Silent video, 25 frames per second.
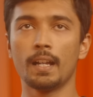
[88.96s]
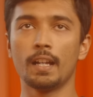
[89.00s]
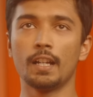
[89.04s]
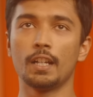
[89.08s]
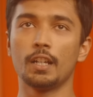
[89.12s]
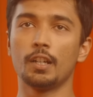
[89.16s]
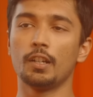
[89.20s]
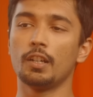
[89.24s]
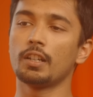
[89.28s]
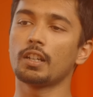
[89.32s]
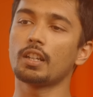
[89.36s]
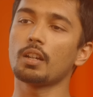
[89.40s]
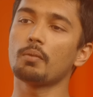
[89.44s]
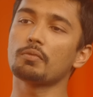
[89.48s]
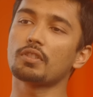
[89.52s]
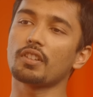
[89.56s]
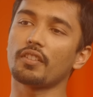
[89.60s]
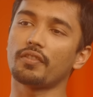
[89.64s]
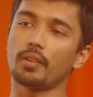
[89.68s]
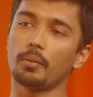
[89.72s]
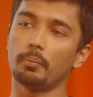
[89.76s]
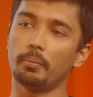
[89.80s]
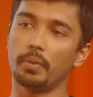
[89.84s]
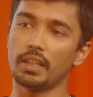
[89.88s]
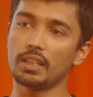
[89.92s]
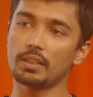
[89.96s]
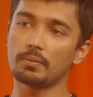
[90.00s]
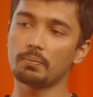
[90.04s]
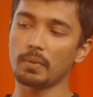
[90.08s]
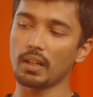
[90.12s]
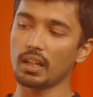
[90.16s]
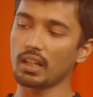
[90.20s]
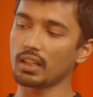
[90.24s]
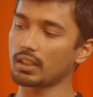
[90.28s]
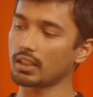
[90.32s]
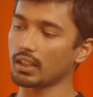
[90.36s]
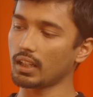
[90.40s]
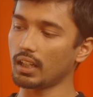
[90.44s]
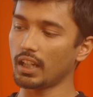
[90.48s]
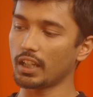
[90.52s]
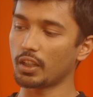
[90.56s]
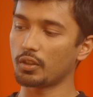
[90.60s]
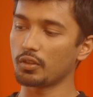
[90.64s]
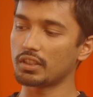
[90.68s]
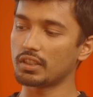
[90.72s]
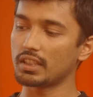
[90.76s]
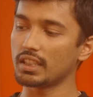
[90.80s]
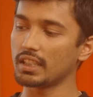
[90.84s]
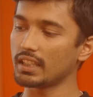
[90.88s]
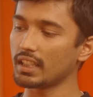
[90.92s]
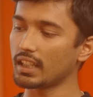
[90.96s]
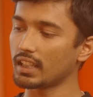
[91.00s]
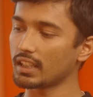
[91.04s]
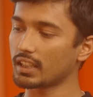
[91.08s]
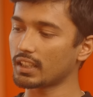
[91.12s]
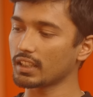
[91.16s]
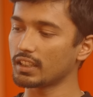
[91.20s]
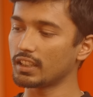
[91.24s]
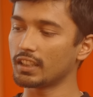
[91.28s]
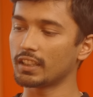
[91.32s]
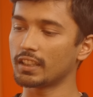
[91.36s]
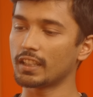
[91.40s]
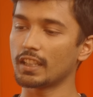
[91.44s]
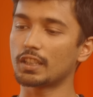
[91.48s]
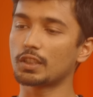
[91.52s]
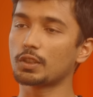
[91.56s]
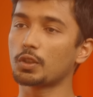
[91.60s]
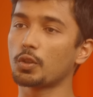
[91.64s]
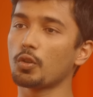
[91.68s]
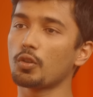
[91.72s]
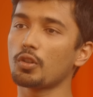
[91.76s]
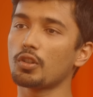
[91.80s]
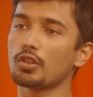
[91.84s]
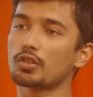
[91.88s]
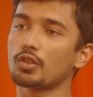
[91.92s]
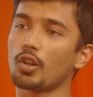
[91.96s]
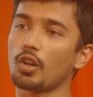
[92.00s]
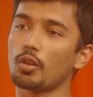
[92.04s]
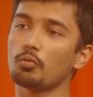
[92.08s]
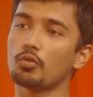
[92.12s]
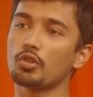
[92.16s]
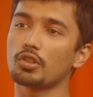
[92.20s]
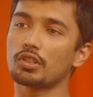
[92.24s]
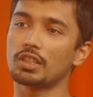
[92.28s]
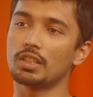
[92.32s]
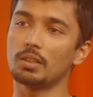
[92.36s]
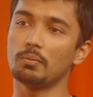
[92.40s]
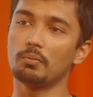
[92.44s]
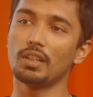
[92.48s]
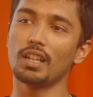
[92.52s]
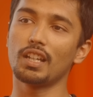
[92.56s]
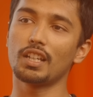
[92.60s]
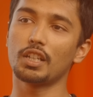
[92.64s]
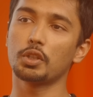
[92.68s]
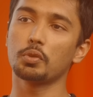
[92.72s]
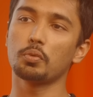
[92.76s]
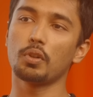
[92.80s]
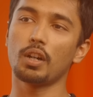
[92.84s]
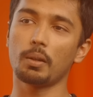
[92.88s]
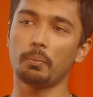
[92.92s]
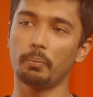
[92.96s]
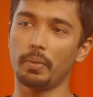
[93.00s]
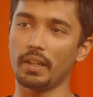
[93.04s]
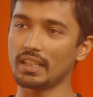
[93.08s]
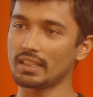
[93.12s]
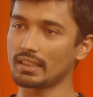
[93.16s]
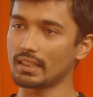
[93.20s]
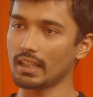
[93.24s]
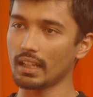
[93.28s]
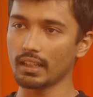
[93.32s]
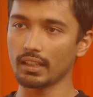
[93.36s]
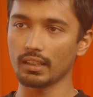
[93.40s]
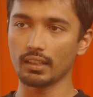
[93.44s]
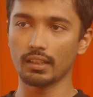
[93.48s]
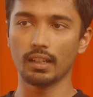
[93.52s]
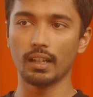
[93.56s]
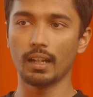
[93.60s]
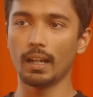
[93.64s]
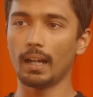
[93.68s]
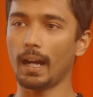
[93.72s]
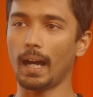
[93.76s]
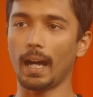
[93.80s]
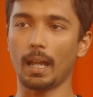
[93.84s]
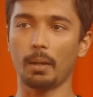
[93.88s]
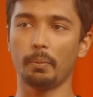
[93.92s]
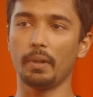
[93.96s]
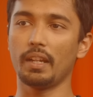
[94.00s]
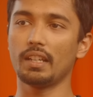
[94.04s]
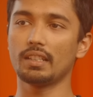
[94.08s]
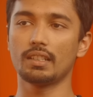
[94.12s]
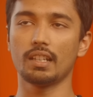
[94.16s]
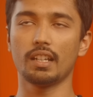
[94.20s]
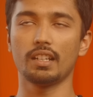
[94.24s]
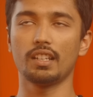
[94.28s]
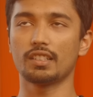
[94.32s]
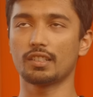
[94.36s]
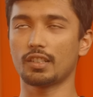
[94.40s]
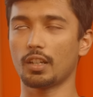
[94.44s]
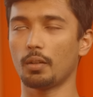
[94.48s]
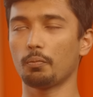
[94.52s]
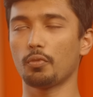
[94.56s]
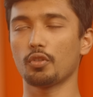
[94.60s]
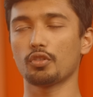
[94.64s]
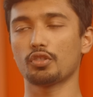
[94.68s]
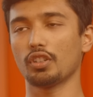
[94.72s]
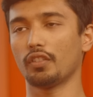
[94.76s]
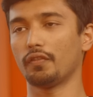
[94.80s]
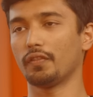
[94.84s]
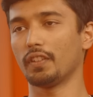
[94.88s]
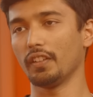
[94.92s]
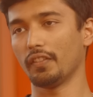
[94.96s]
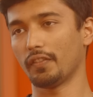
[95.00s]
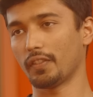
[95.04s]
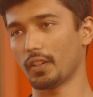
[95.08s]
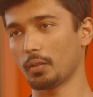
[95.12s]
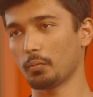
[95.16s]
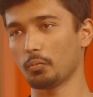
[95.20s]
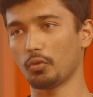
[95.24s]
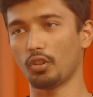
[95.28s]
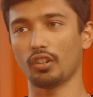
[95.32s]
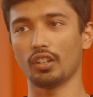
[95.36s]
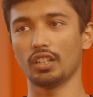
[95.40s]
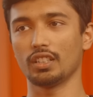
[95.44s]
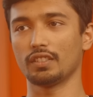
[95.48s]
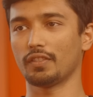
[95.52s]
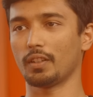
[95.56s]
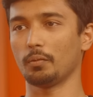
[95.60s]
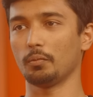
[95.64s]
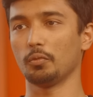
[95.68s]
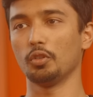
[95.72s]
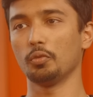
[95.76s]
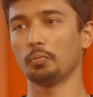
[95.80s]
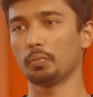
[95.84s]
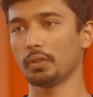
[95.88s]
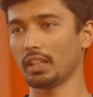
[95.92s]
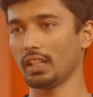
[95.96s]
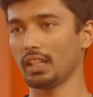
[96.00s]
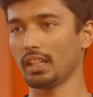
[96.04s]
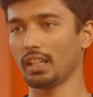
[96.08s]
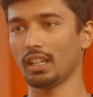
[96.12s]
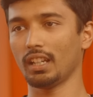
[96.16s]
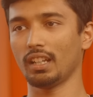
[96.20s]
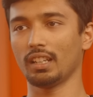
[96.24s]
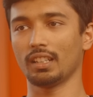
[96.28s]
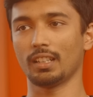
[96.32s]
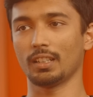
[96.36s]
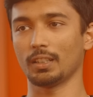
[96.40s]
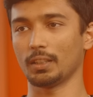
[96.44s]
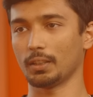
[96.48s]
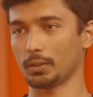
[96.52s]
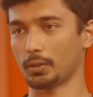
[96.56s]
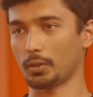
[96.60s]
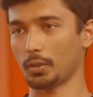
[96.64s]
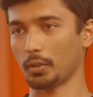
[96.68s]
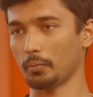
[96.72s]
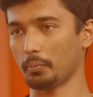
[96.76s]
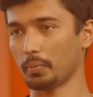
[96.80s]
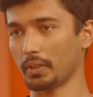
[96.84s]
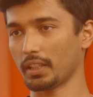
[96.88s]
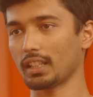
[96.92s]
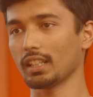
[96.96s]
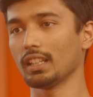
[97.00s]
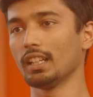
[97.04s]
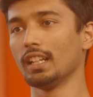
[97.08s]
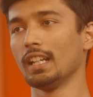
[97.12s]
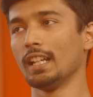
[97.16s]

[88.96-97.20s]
In terms of a benchmark, I could see that the score is almost similar to our baseline. Our baseline is composed of different models from OpenAI and Anthropic.